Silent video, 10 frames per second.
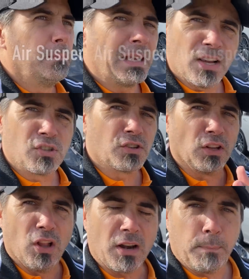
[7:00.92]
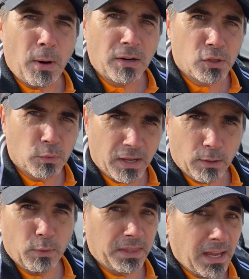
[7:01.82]
because there's a lot of parts
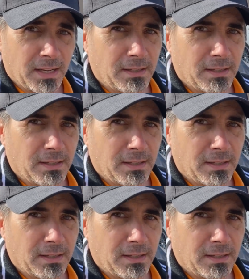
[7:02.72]
there within.